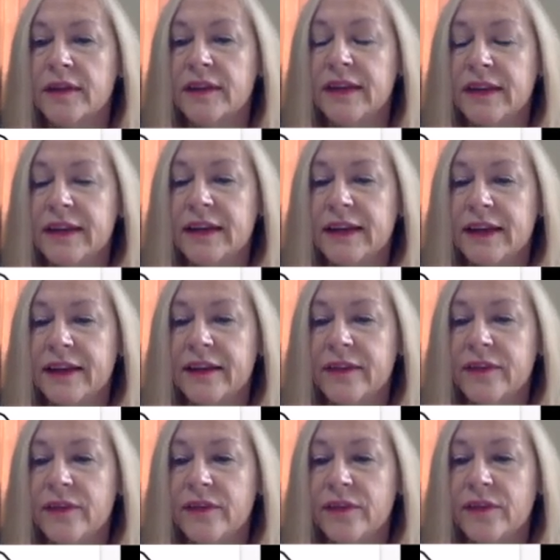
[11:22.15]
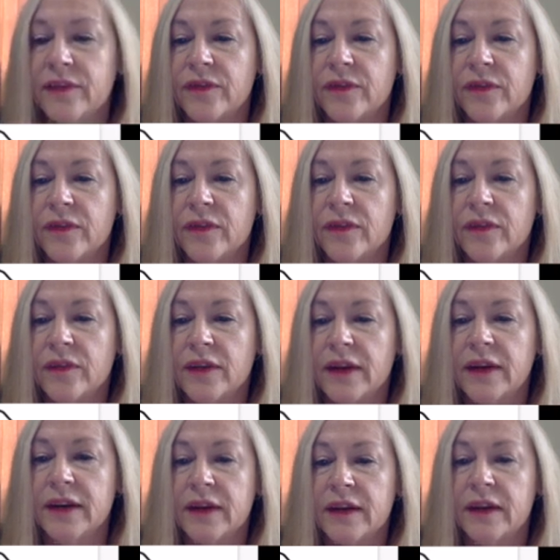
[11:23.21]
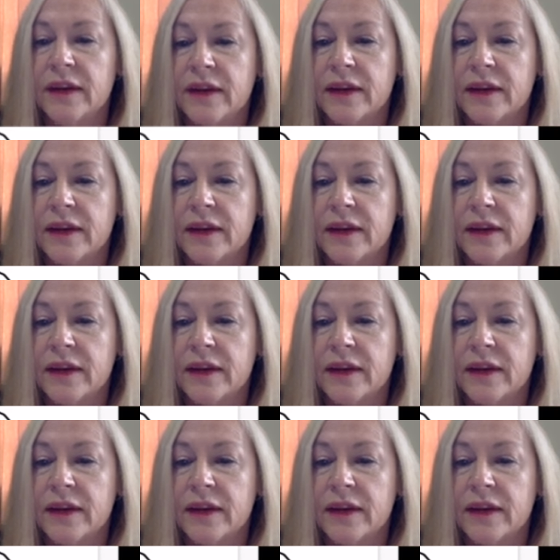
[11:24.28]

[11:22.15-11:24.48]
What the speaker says: CDF, right,